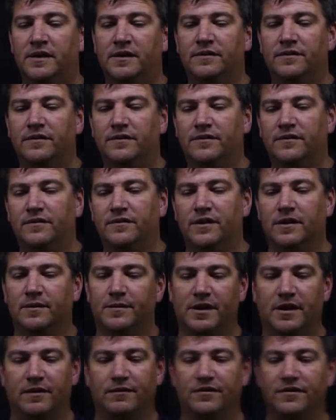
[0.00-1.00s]
This is going to
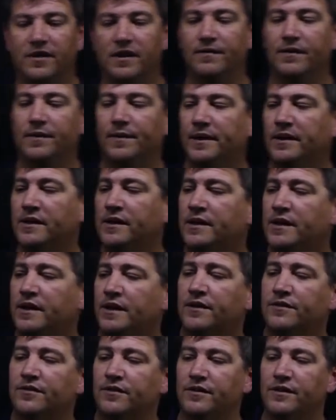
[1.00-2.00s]
be our receiving one.
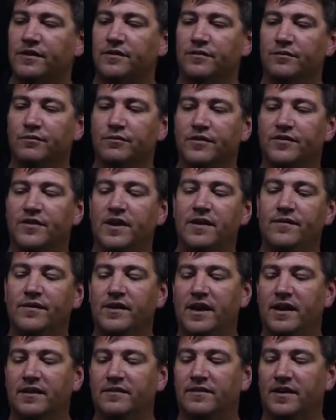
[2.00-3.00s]
So this receiving
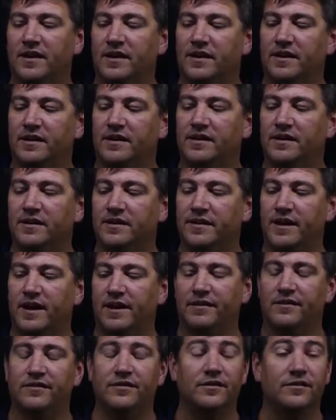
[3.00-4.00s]
antenna now
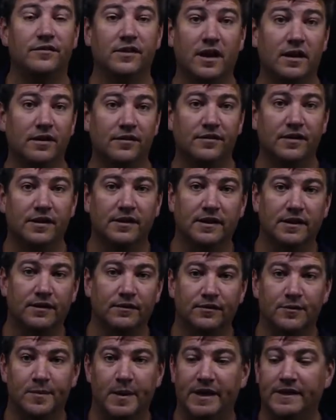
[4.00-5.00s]
is just kind of sitting there in
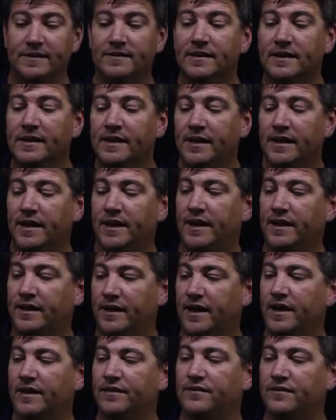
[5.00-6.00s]
space, and it
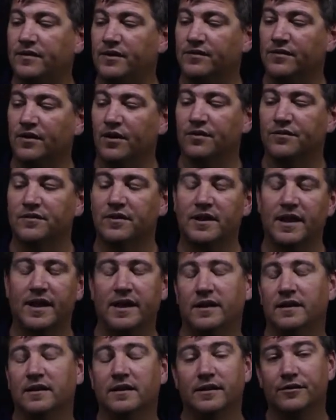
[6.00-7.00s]
has this
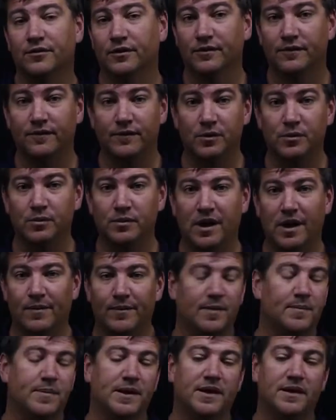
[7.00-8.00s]
oscillating electric field
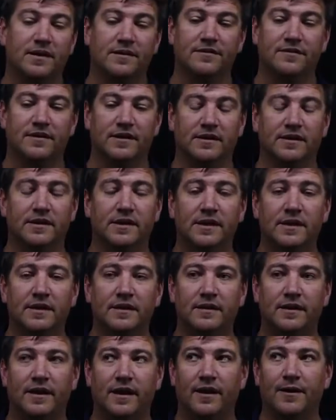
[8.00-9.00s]
coming past it.
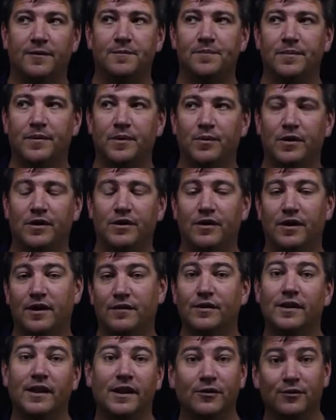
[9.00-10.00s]
Now, when you have
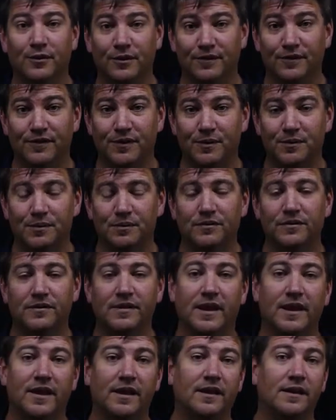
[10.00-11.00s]
electric fields,
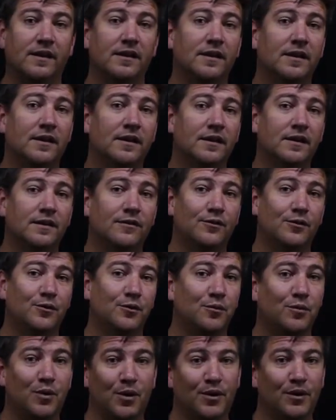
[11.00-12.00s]
they
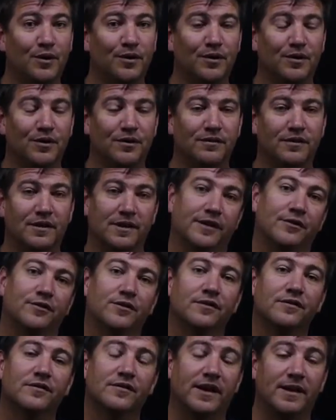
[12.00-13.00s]
do work on
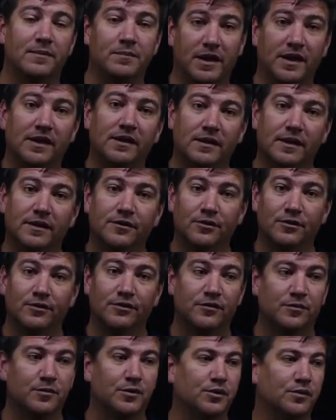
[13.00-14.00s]
electrons. They make
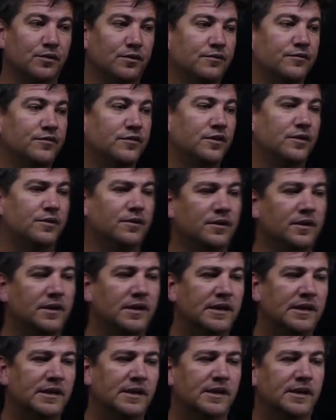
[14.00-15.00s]
electrons move. So
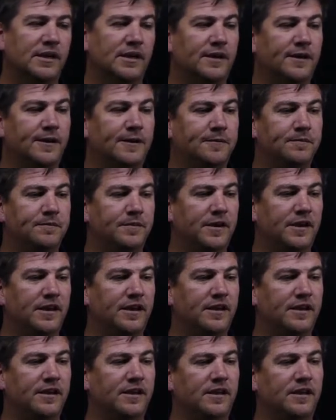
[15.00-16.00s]

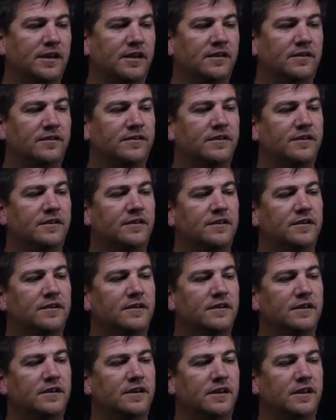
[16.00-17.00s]
A is
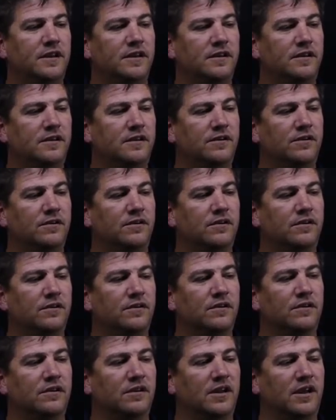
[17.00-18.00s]
EQ
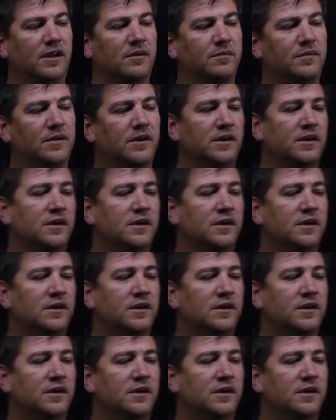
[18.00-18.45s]
on them.